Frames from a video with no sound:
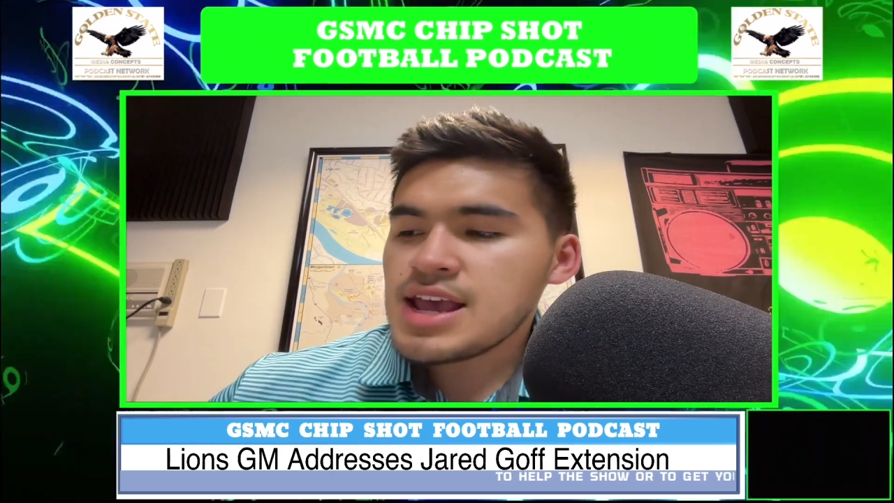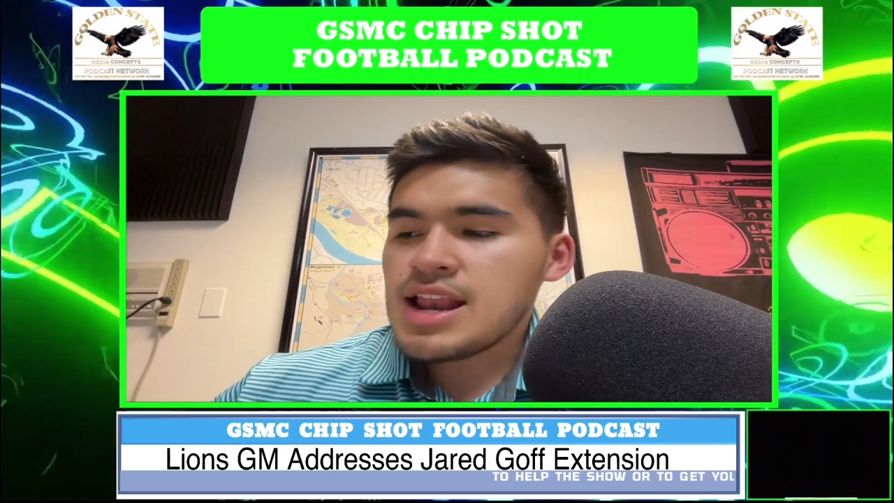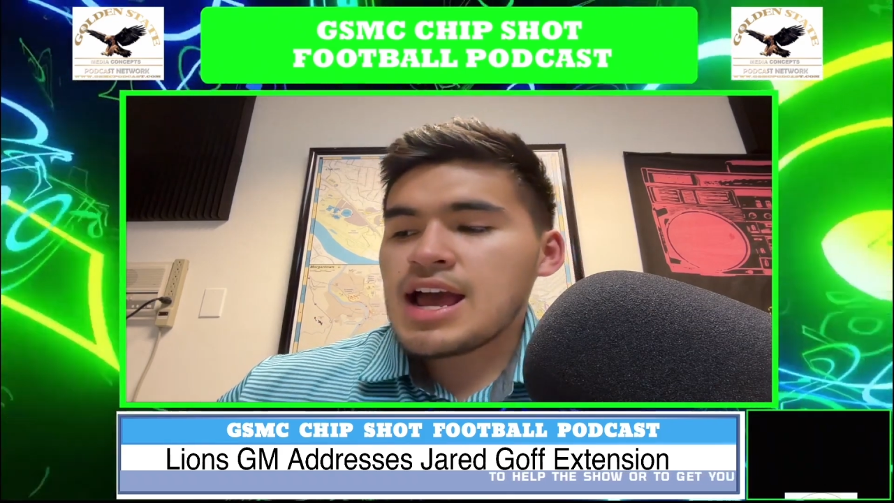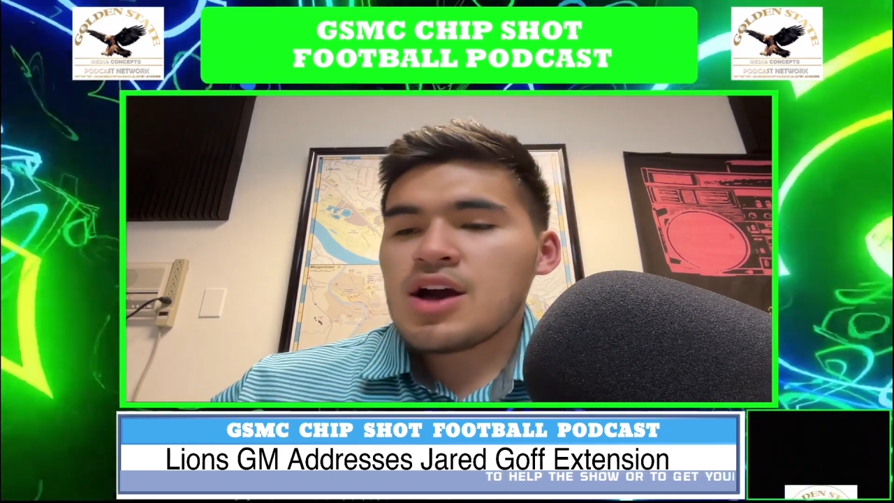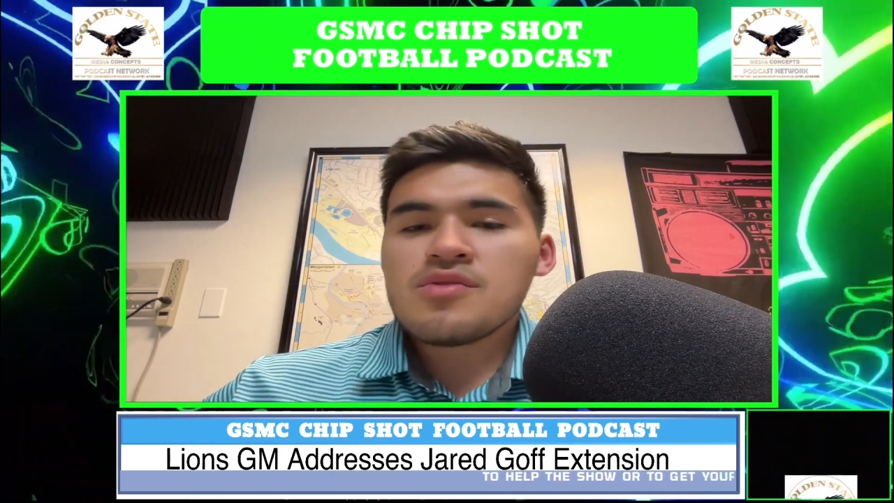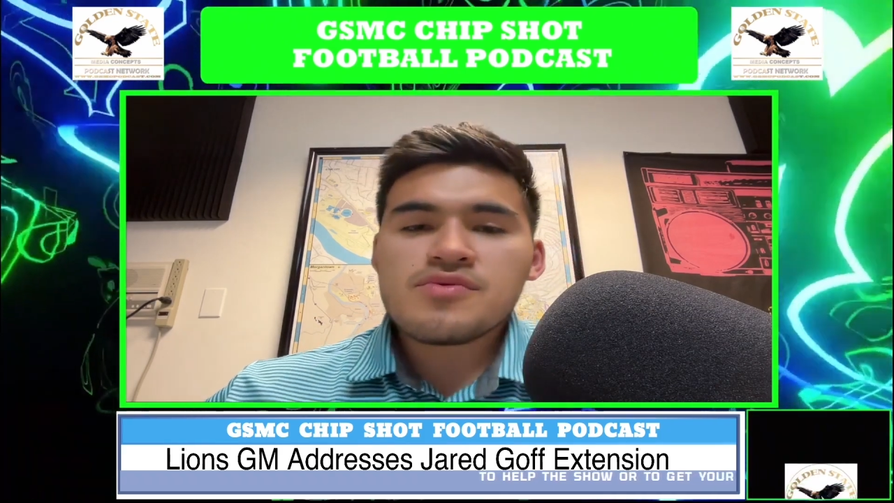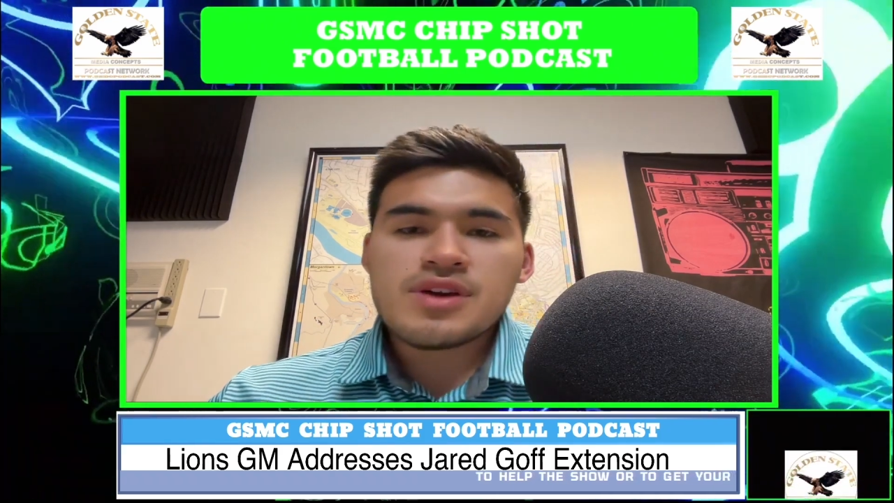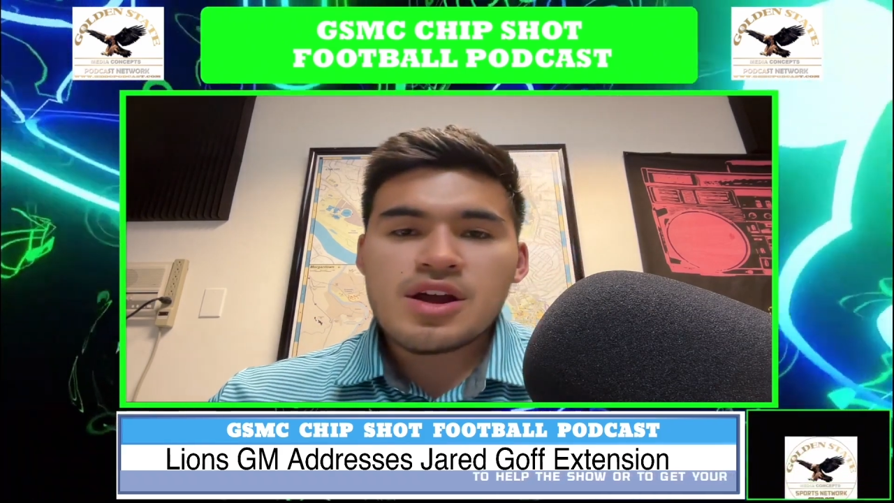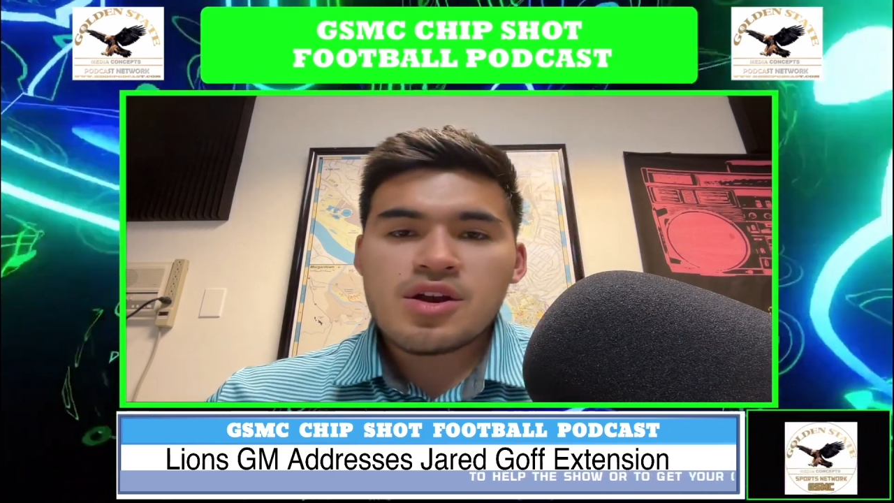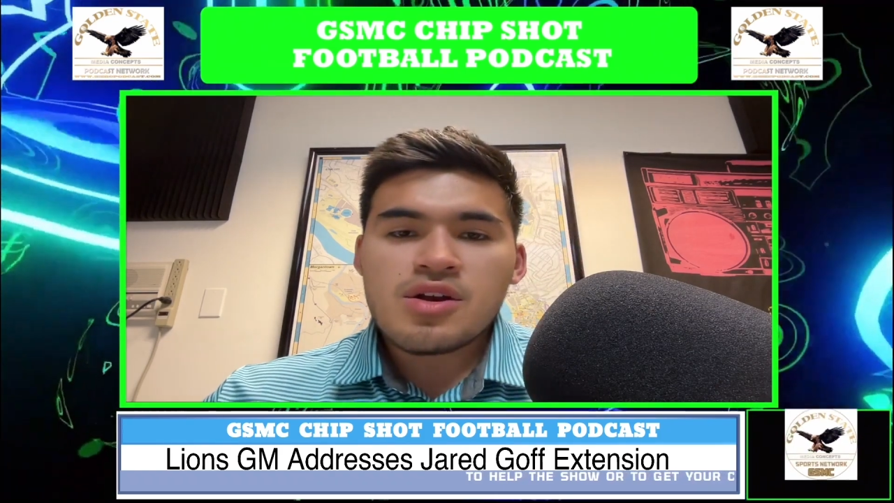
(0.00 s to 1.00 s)
and how
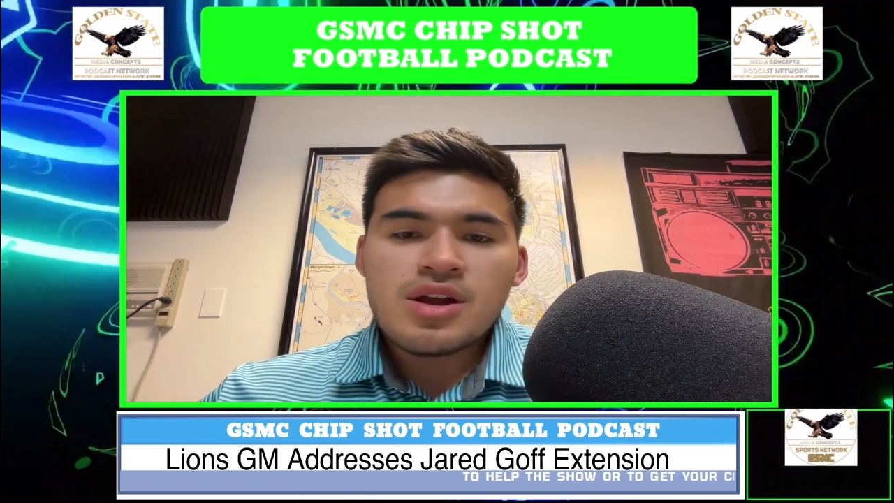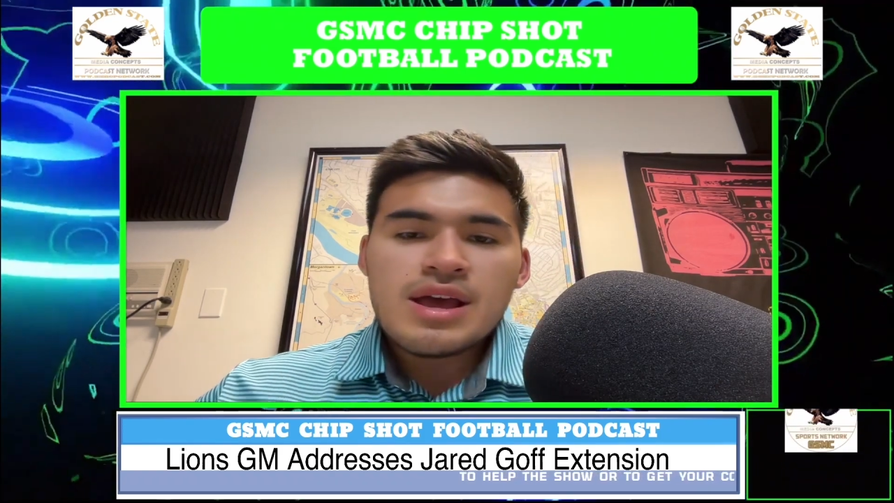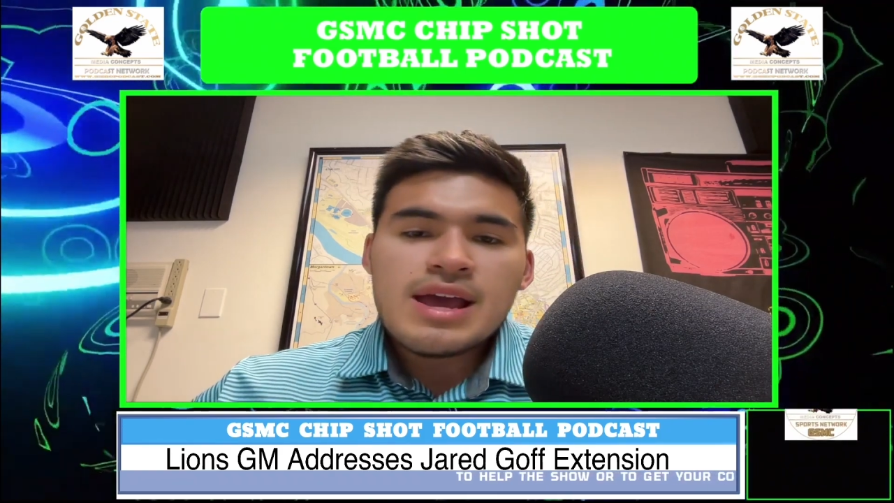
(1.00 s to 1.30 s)
they're